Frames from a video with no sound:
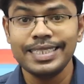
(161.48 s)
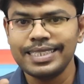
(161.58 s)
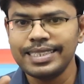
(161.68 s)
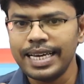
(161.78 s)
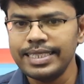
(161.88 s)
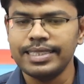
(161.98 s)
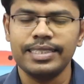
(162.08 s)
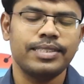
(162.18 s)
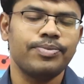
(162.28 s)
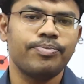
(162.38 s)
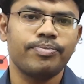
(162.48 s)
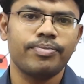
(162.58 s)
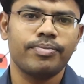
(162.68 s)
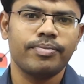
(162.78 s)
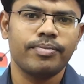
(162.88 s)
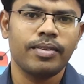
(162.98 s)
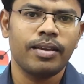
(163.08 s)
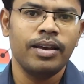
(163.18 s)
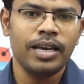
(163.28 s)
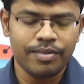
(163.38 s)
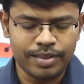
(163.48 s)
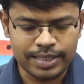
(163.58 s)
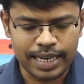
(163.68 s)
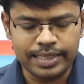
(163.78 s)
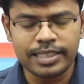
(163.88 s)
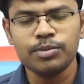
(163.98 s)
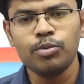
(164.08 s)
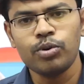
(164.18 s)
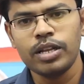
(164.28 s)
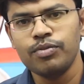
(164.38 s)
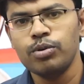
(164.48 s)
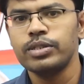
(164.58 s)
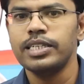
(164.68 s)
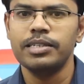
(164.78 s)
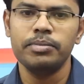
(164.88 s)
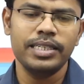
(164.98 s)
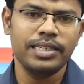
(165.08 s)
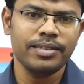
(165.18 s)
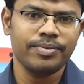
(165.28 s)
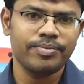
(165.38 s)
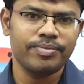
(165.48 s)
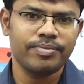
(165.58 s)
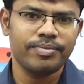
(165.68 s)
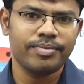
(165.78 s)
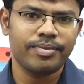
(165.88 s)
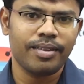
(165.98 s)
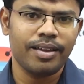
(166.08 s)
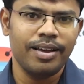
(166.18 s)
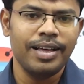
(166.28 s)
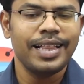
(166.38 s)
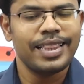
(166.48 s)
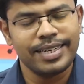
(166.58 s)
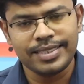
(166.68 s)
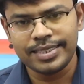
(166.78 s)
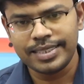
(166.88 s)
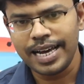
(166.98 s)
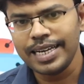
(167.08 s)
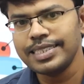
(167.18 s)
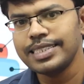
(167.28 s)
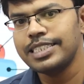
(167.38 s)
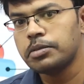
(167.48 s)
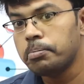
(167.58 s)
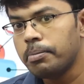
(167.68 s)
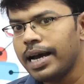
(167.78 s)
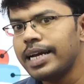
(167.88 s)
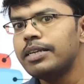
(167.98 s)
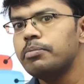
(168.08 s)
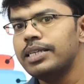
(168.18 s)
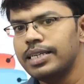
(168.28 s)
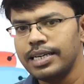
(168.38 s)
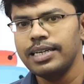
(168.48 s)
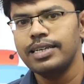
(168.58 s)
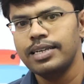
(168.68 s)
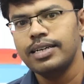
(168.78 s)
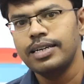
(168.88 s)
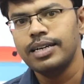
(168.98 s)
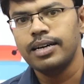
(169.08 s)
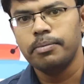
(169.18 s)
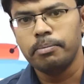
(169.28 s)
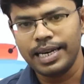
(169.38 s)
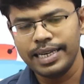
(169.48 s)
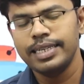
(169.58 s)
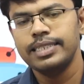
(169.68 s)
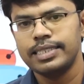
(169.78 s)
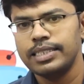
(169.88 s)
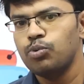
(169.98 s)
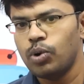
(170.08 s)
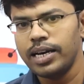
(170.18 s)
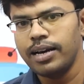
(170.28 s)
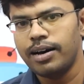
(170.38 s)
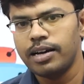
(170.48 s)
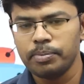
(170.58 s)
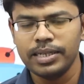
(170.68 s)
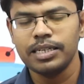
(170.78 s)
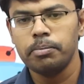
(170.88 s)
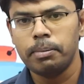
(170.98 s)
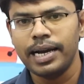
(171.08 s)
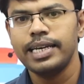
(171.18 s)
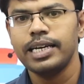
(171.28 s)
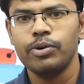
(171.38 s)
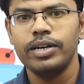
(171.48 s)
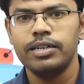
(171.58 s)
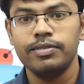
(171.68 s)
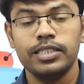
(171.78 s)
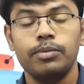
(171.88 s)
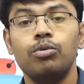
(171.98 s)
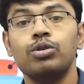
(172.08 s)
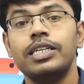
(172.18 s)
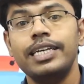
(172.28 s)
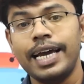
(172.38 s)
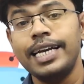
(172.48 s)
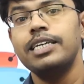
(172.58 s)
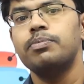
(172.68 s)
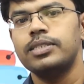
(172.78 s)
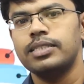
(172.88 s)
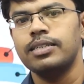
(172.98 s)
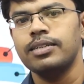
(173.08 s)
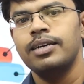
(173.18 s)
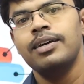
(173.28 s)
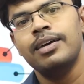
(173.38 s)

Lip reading: Size. If the size is more than 4 centimeter, there is a chance it might be a malignancy one or patient might require intervention. Mostly 90%.